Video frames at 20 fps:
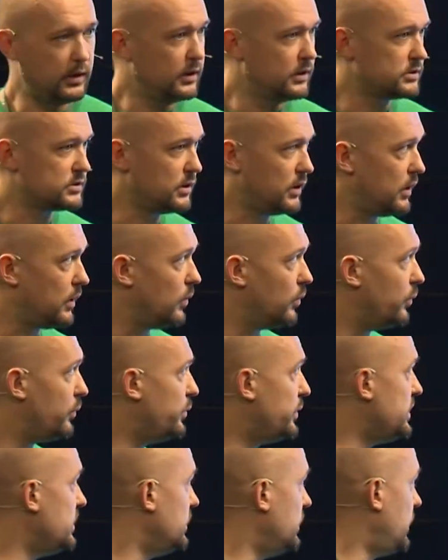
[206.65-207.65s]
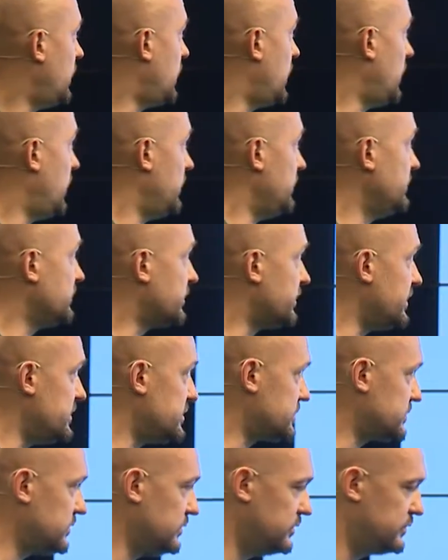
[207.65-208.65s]
So we
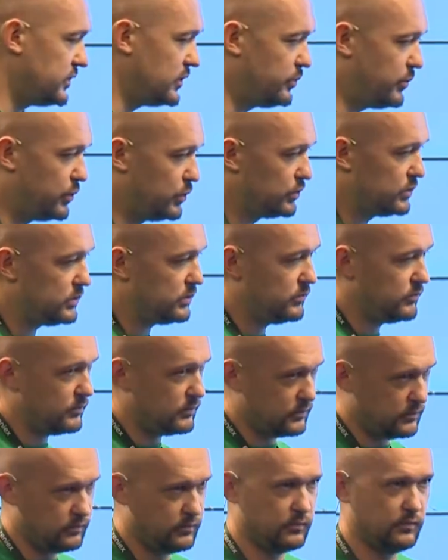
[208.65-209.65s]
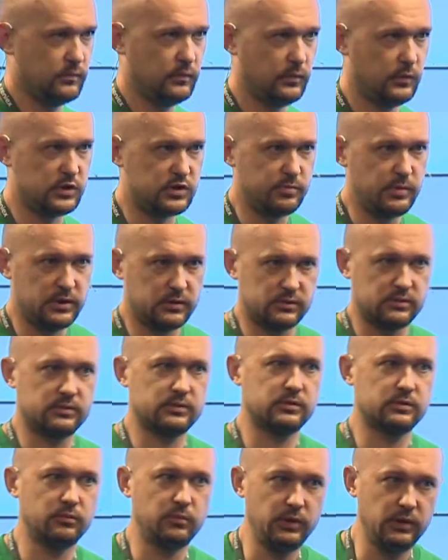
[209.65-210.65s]
increase throughput, which
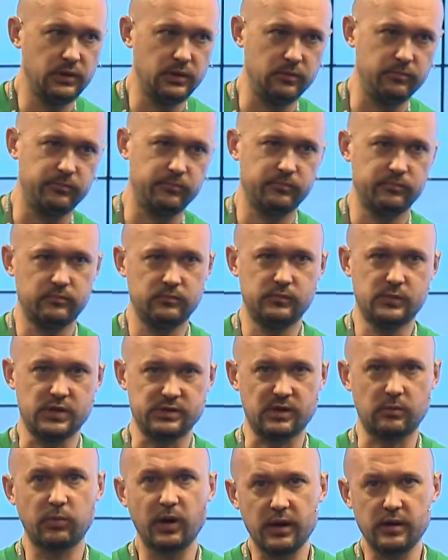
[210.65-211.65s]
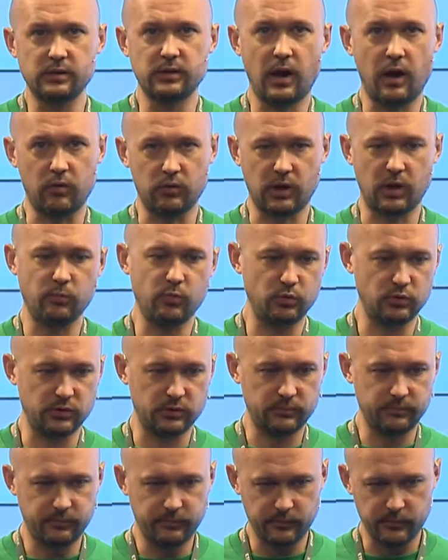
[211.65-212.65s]
means we just upgrading our computer,
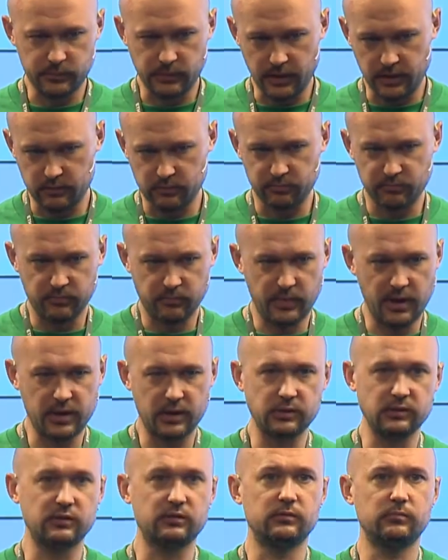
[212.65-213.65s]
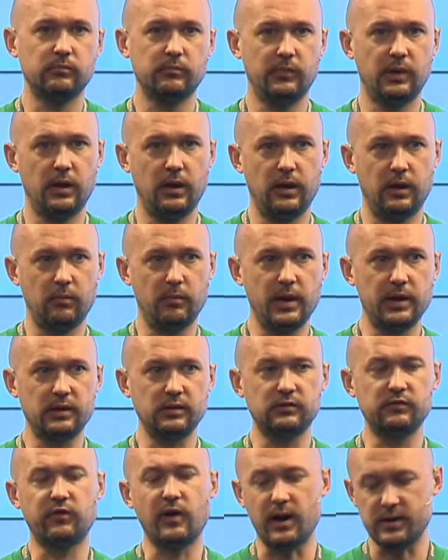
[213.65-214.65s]
like make
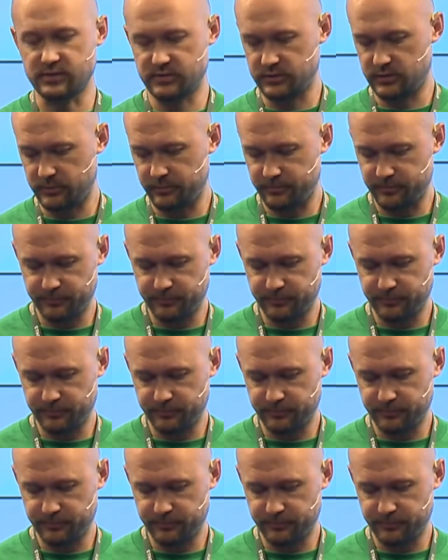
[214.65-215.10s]
it faster.